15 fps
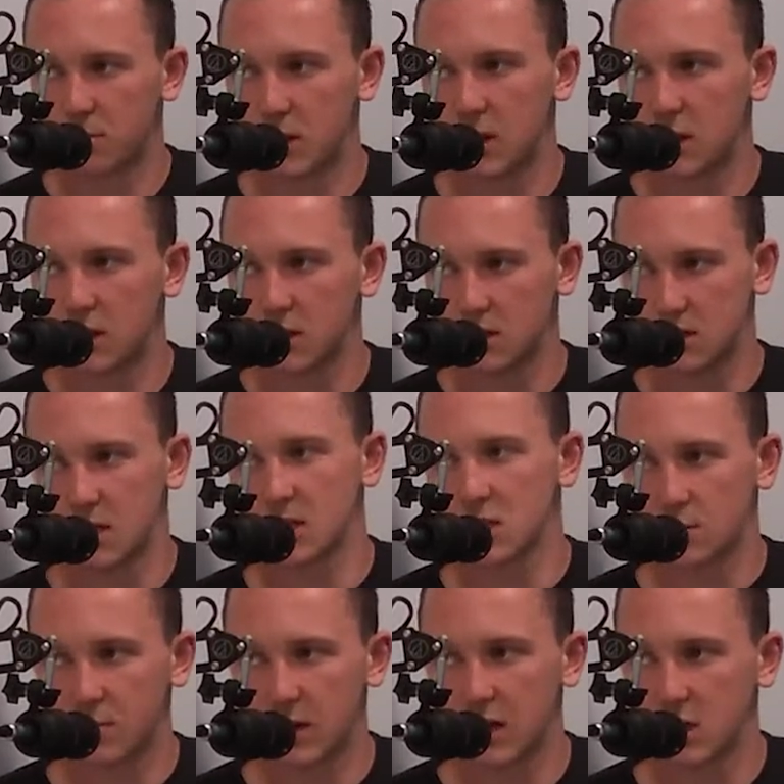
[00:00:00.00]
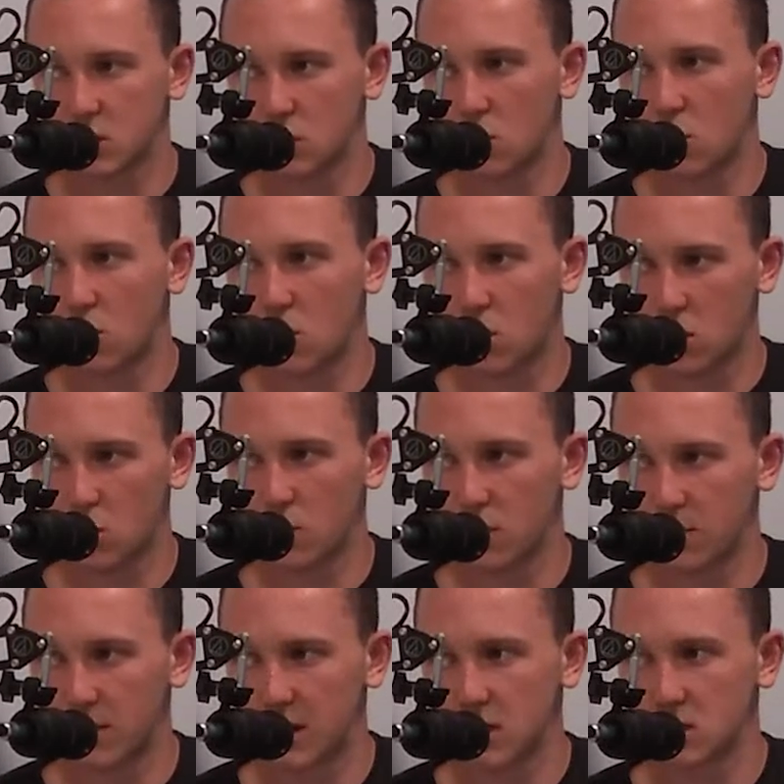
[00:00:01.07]
being disc-based or
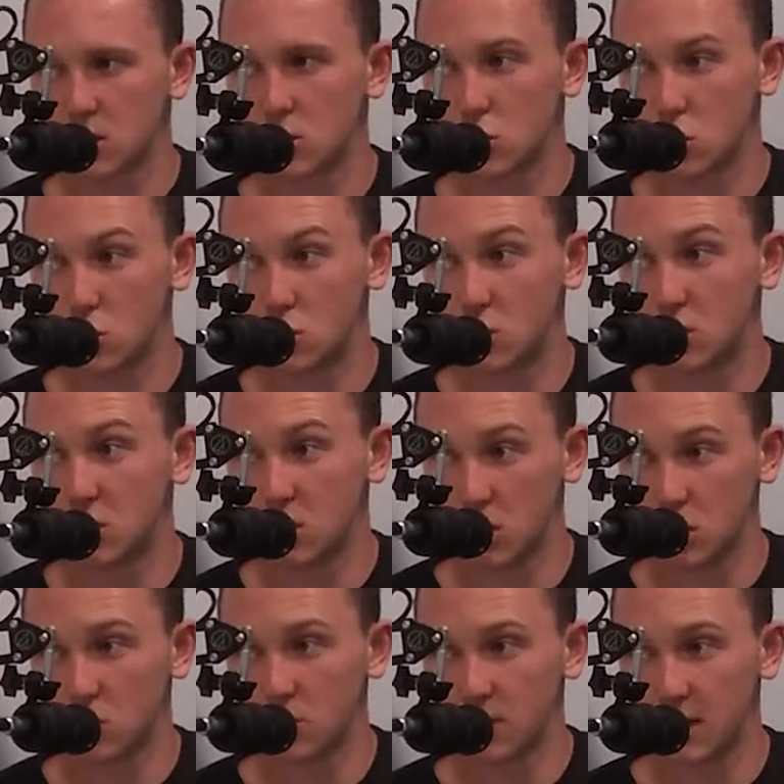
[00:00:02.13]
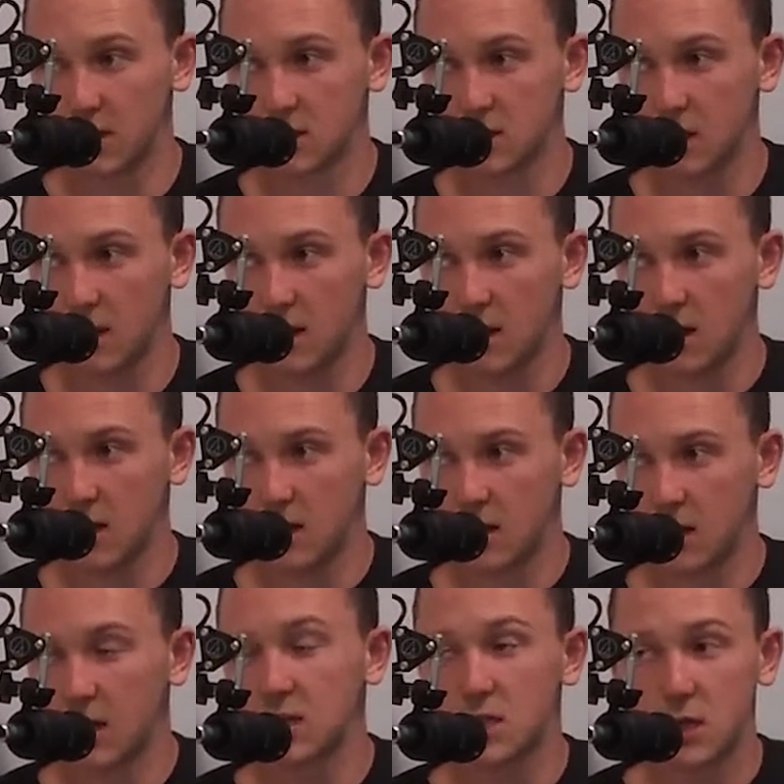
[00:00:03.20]
hardware-based to digital-based
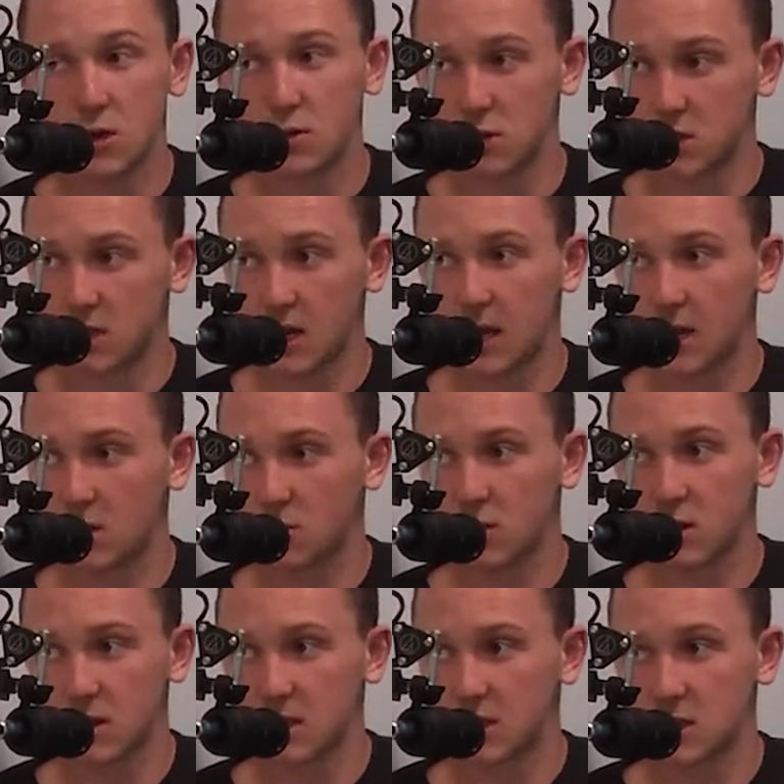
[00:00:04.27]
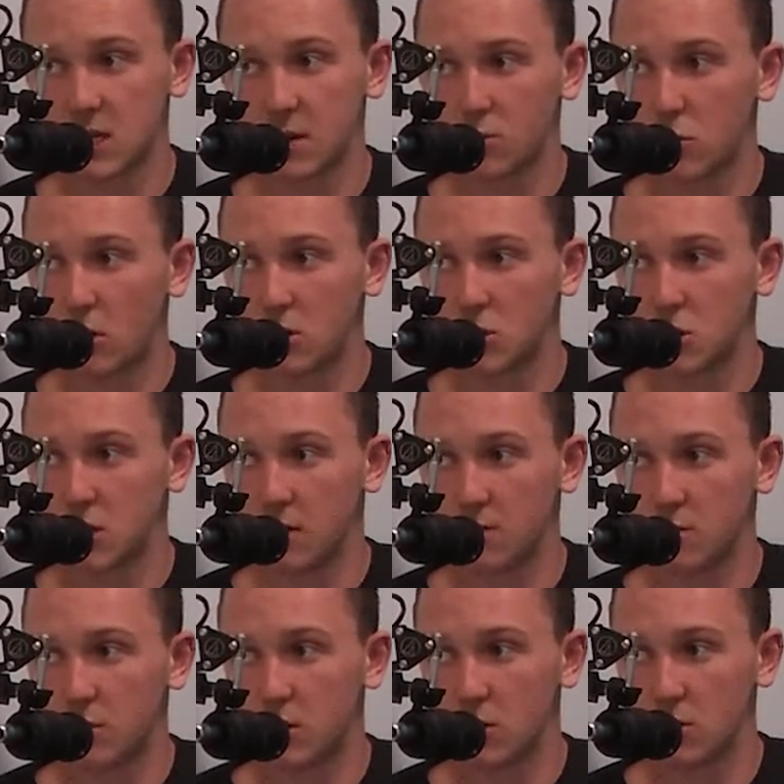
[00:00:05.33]
is here to stay. I don't think that's a temporary shift
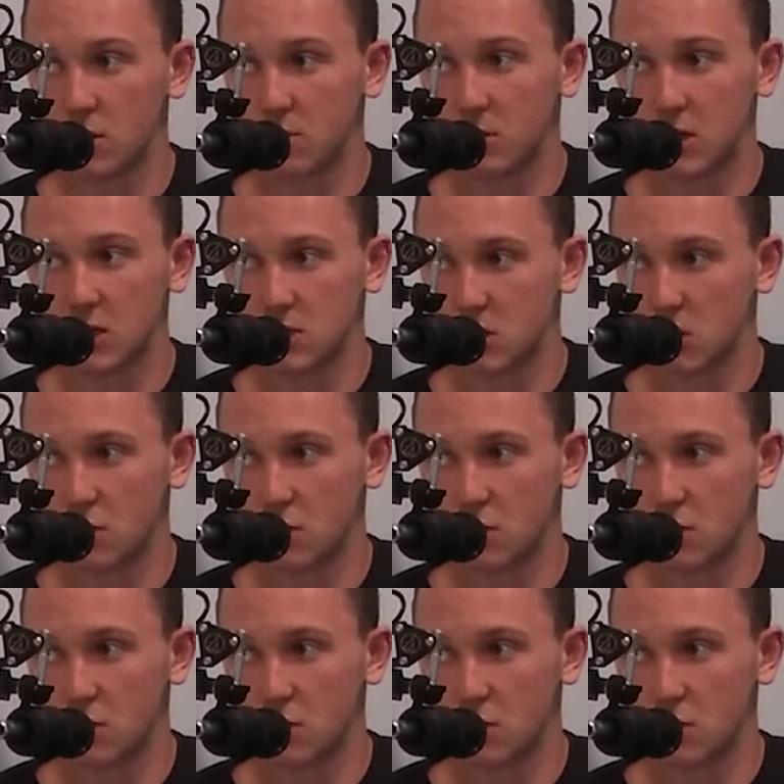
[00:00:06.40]
purely because of